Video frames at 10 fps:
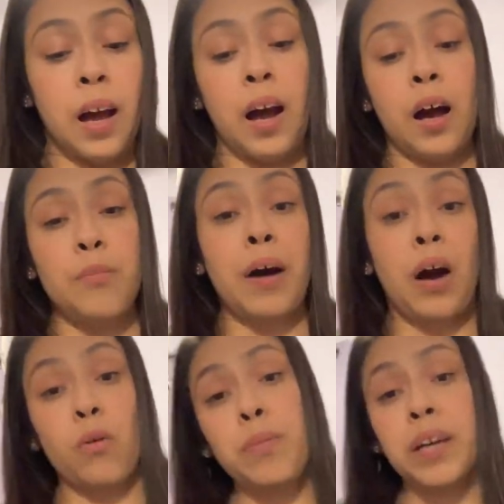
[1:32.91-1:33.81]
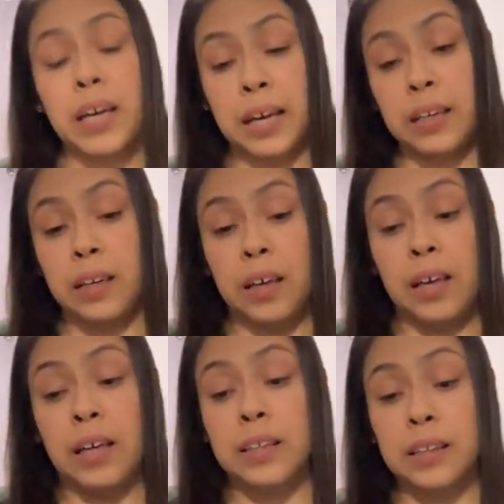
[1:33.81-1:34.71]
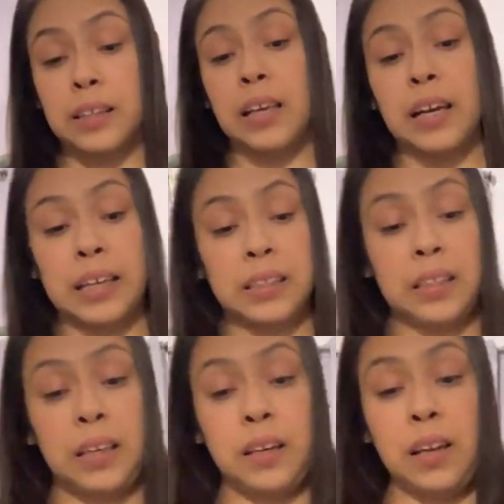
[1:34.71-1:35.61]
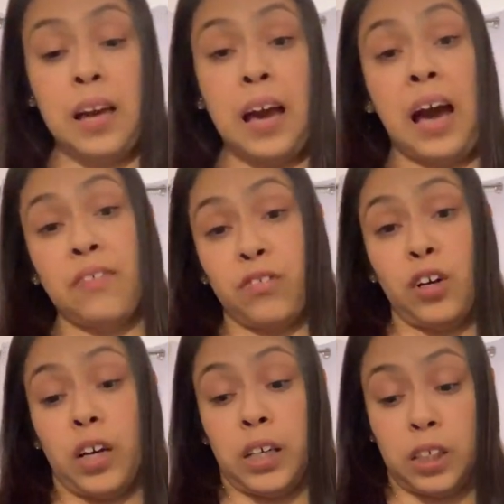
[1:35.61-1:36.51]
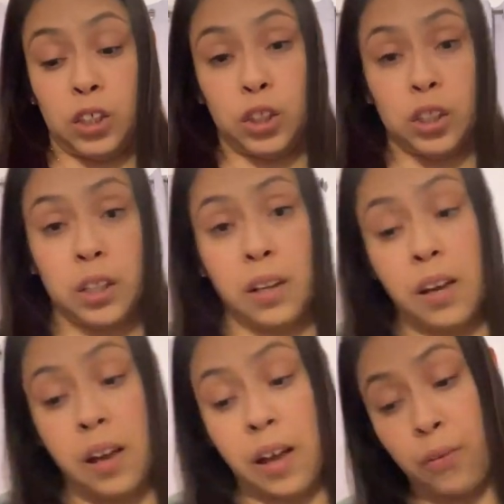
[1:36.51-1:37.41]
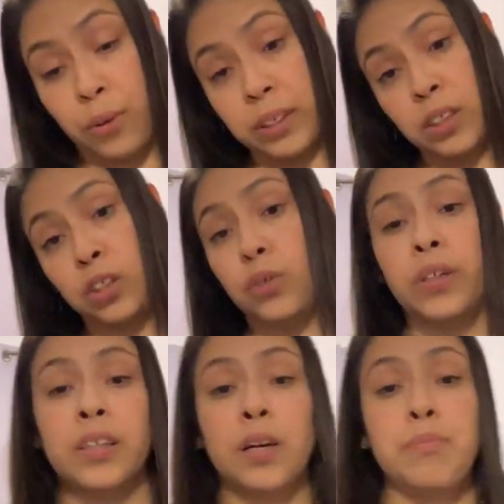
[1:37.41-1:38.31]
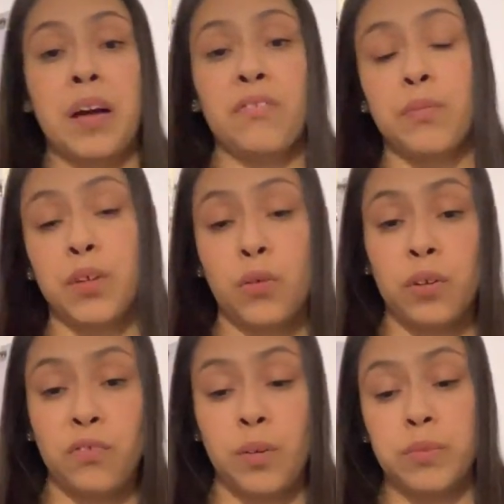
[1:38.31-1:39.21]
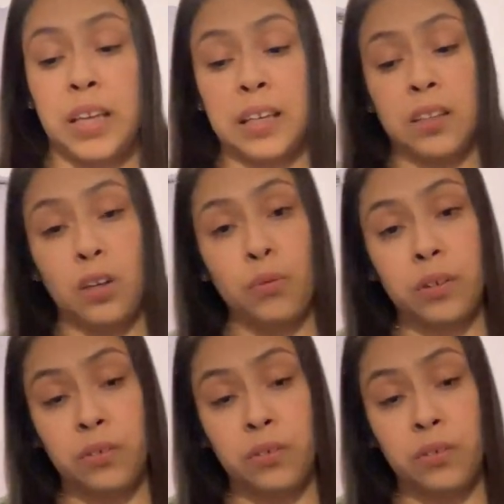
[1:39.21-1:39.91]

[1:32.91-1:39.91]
I will begin the lesson after lunch when the students come back from taking their